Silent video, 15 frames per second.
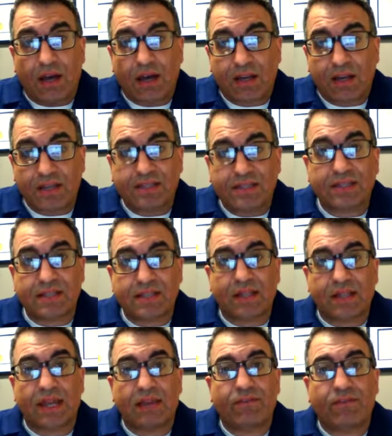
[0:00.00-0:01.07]

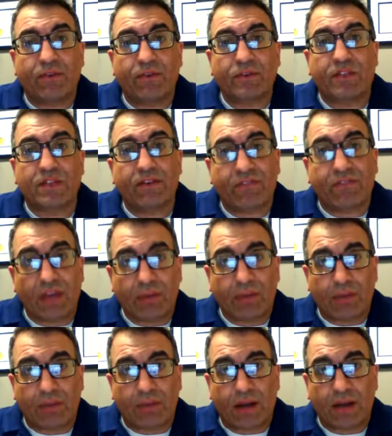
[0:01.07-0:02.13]
consistently eat foods that inflame
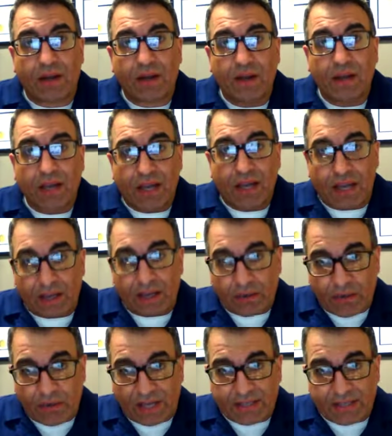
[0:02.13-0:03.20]
our body. It
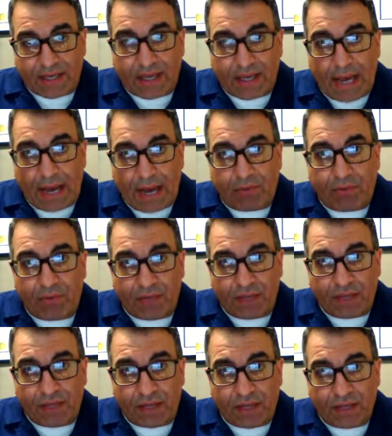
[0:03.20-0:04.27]
creates a gap
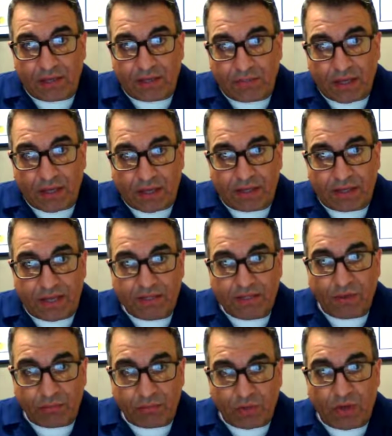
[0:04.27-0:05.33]
within the
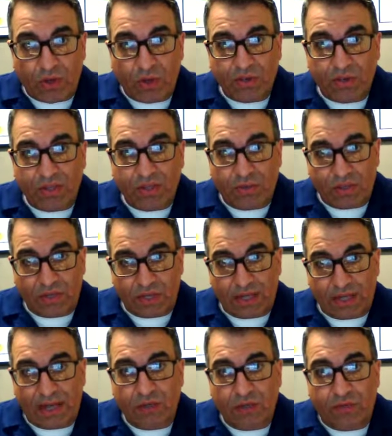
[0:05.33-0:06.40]
intestinal mucosa, which
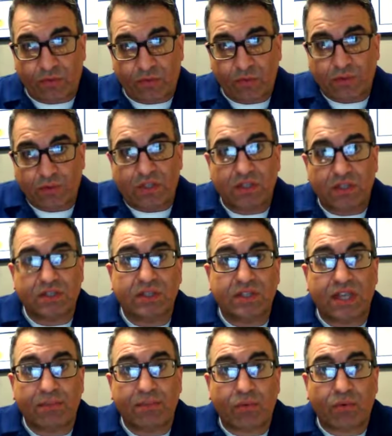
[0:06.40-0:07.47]
allows foods to
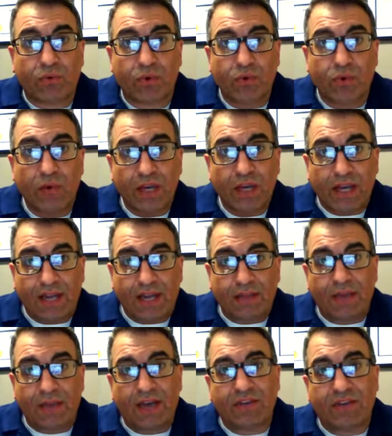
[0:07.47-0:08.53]
seep through, and then
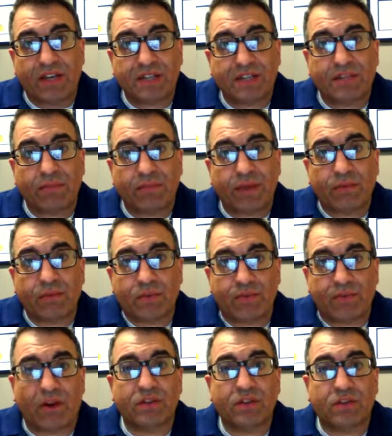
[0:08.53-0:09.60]
we have a histamine
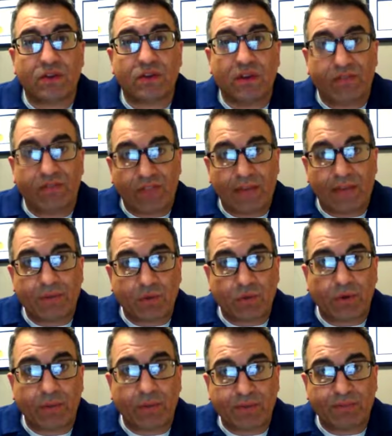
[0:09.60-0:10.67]
response or an
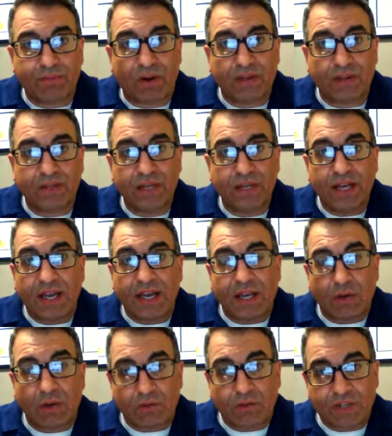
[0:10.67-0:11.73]
inflammatory response.
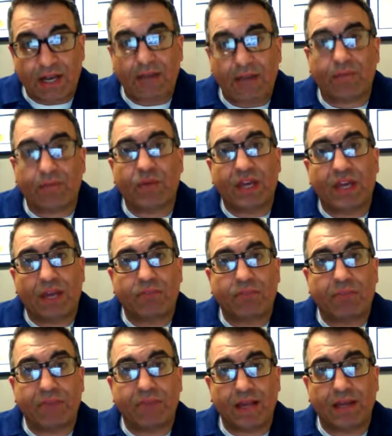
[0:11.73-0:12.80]
And over time, if we keep
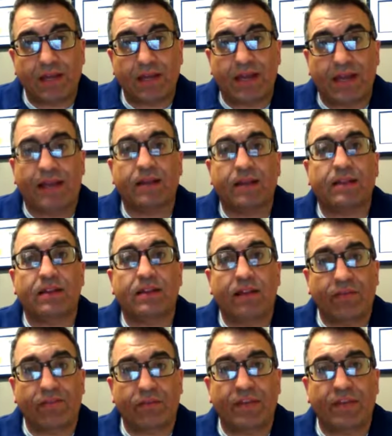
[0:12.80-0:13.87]
repeating that, the
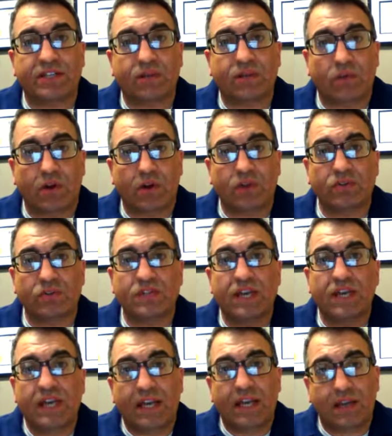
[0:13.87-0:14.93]
inflammation grows,
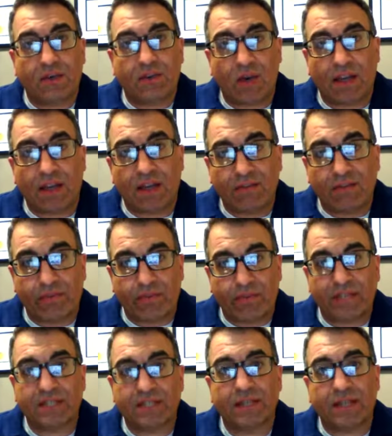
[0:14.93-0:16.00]
and chronic
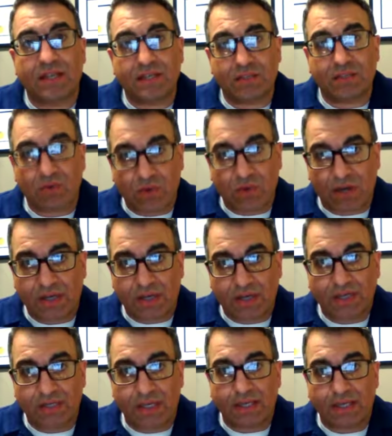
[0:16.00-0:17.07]
inflammation leads to chronic
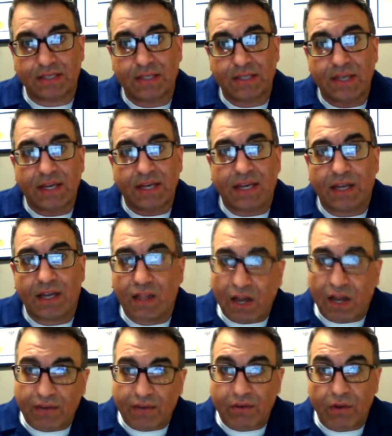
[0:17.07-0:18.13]
disease, and a
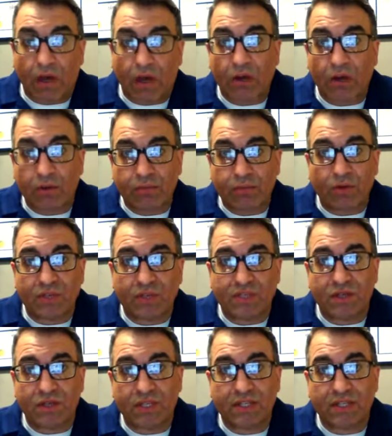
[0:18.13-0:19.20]
lot of autoimmune
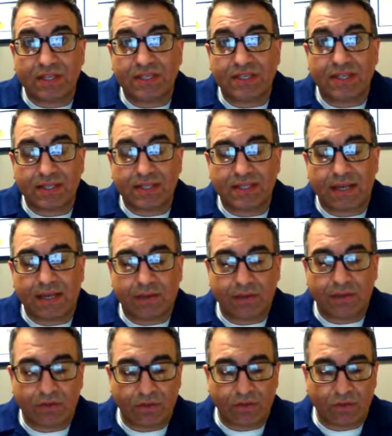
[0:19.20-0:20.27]
diseases out
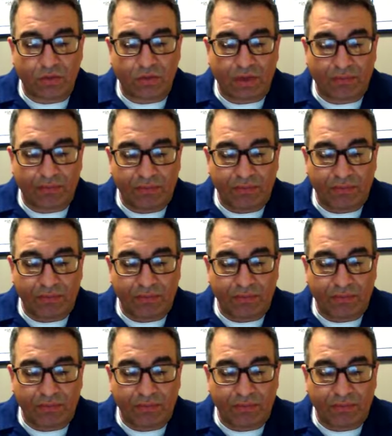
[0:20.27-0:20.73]
there too as well.